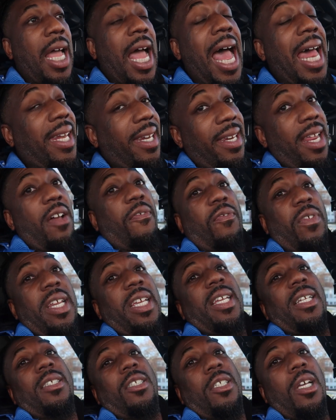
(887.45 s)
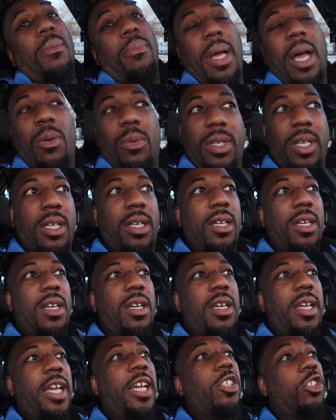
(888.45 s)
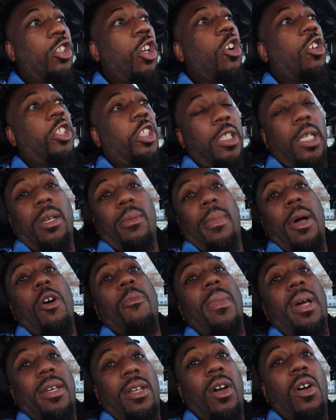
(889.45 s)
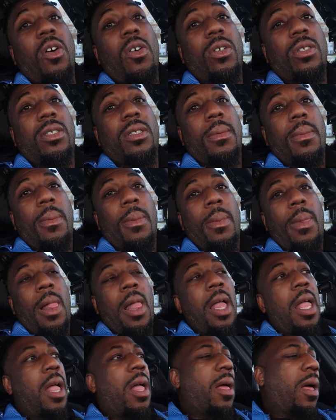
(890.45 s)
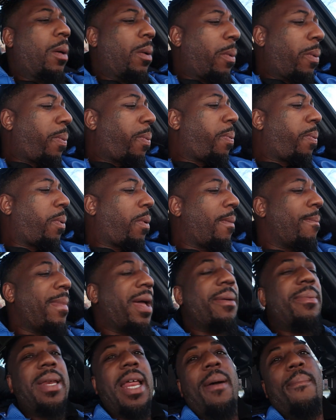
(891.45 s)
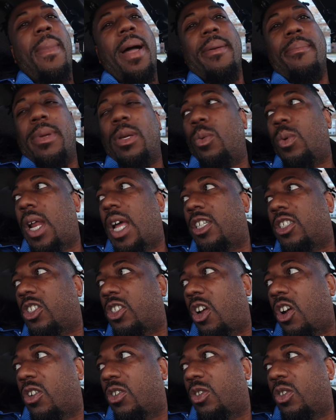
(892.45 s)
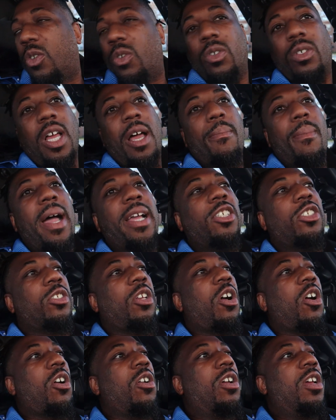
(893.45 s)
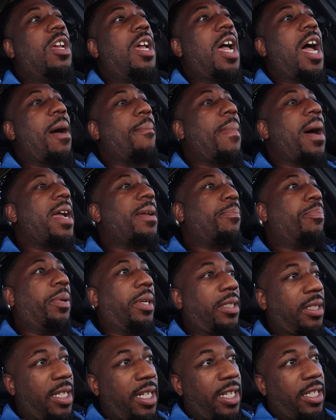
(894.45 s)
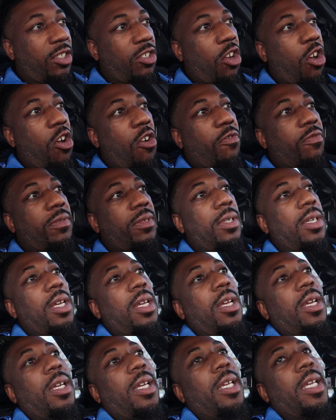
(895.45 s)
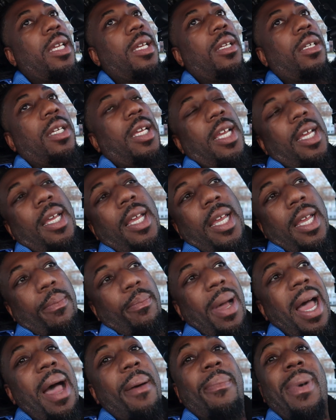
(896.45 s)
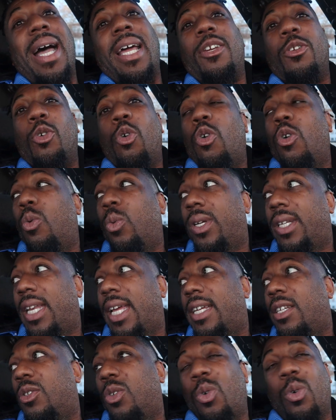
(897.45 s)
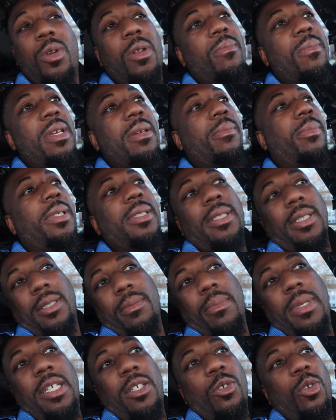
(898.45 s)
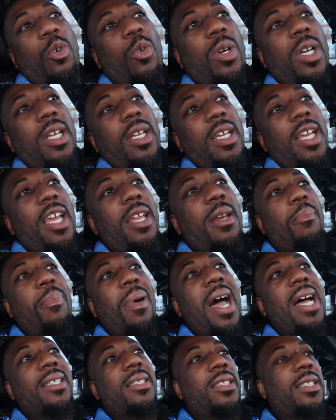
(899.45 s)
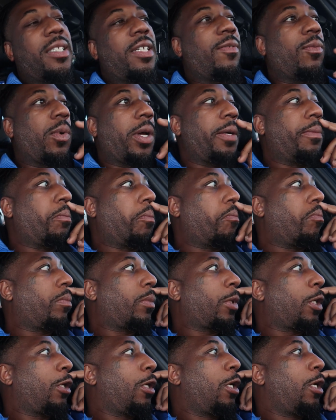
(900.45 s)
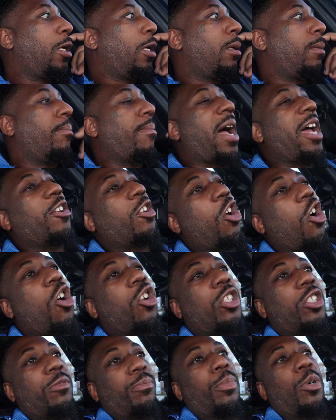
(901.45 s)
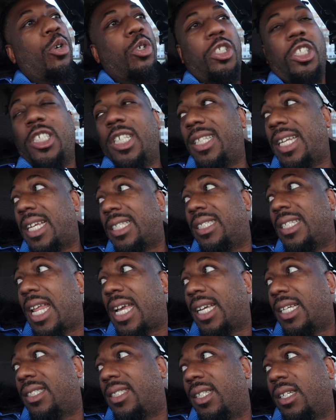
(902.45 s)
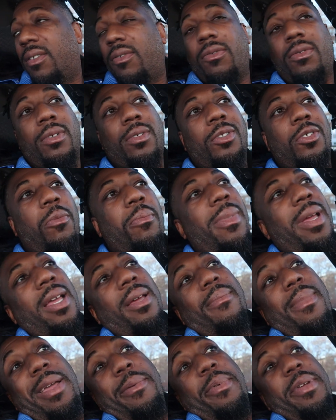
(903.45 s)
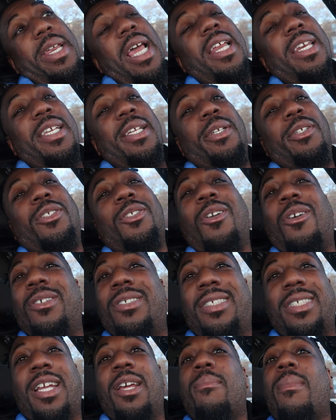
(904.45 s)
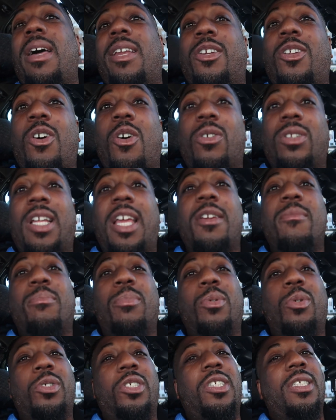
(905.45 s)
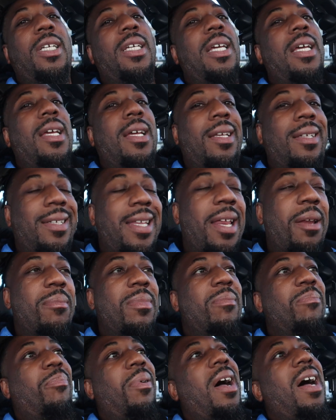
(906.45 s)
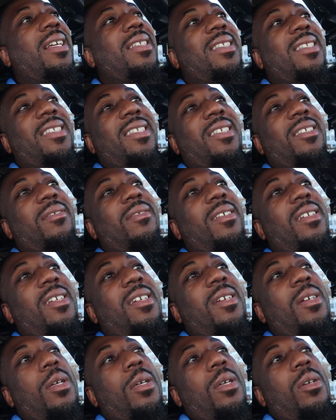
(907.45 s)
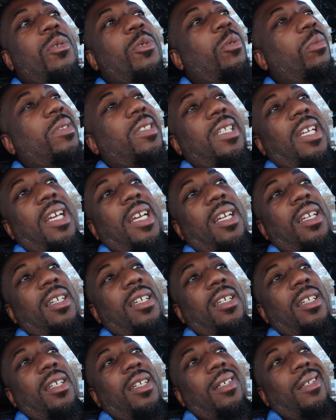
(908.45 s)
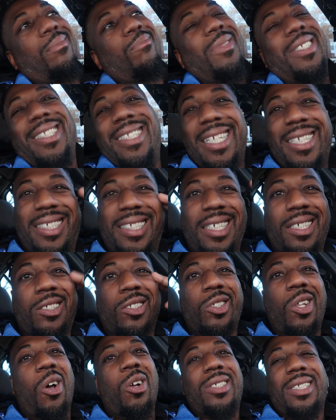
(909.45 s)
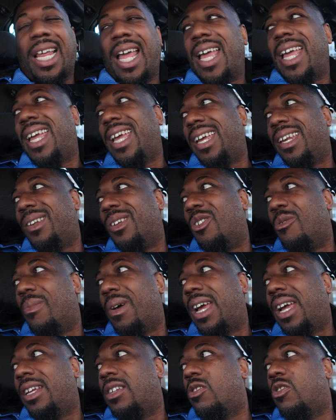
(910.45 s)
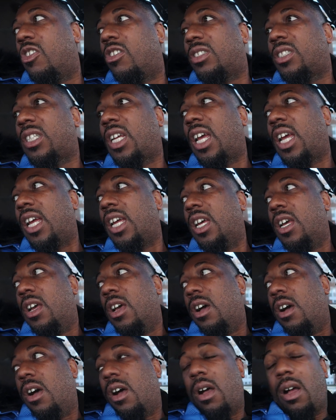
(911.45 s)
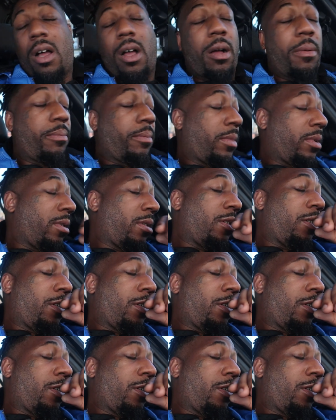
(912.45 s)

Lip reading: I definitely can jump out there and talk shit about my dogs. Maybe that might be what I start doing. I might piss niggas off and by doing what they doing to me, but just me doing it a positive way. My dogs is bullshit, that's negative. So man, maybe I need to start saying my dogs ain't bullshit, that'll be positive. You know what I'm saying? This just thoughts I had though, man. You know what I'm saying?